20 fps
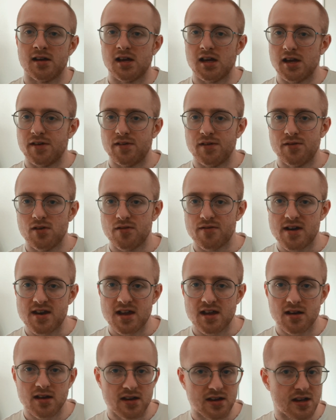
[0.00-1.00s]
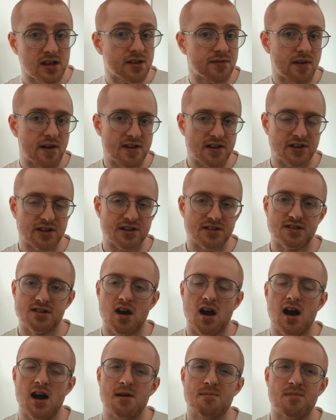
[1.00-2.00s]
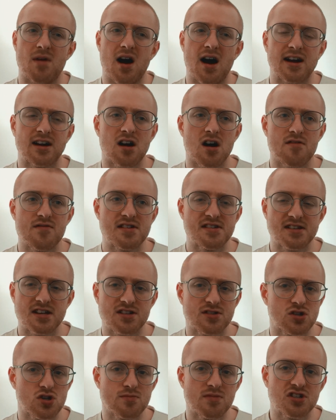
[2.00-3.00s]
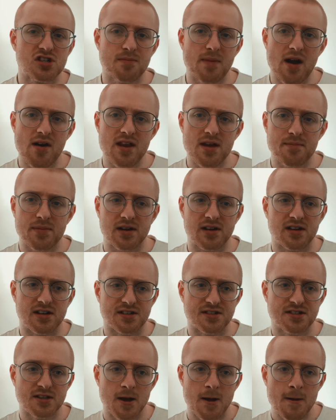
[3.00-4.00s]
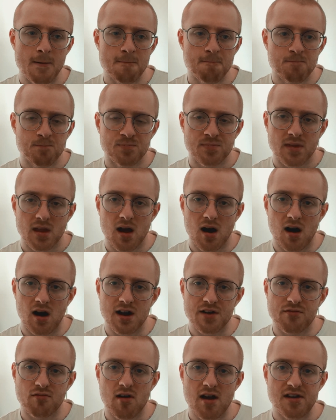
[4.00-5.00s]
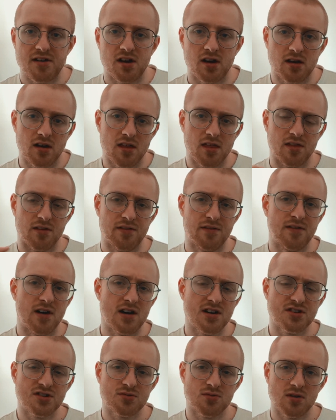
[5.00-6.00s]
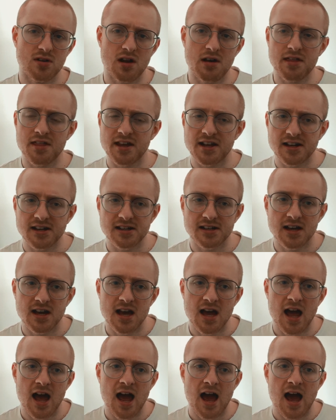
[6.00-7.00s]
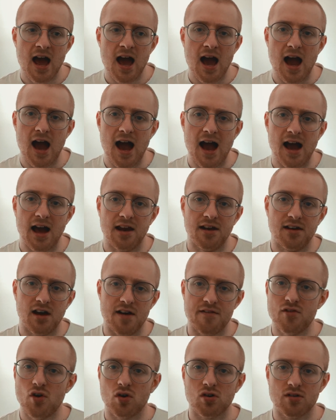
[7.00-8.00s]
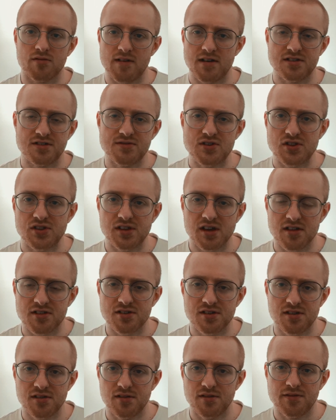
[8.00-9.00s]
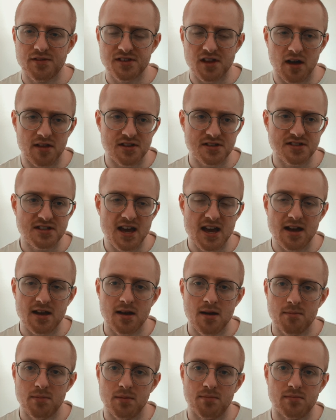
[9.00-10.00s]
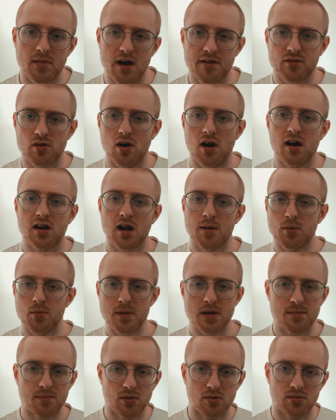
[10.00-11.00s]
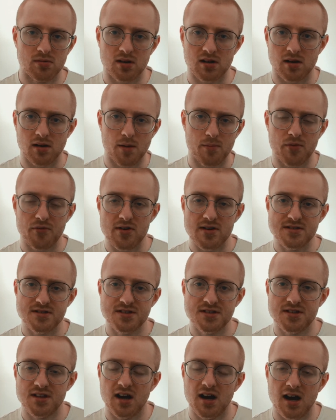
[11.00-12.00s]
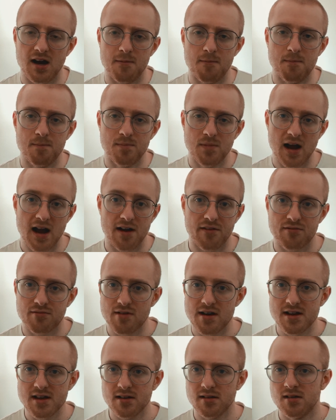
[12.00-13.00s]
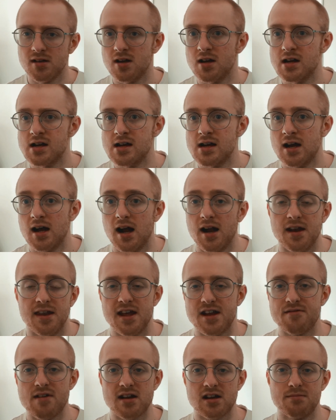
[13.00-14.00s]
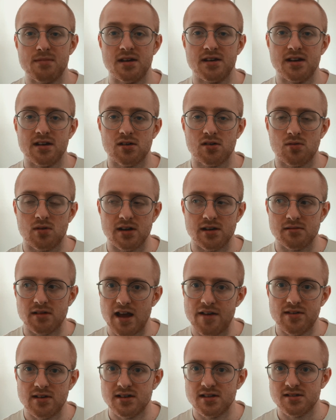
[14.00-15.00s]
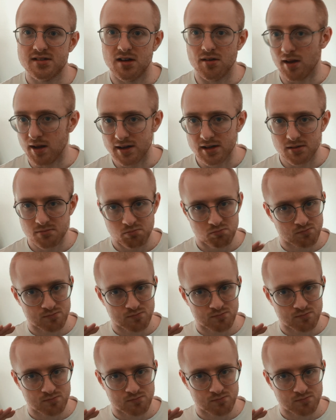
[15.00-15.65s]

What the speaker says: If you've not read it, it's very good. I can't really say too much about it because I've read the first one, I think, and I've not got around to reading the others yet, but I've got a couple people, like a couple friends that have read it, and they recommend it quite heavily, so like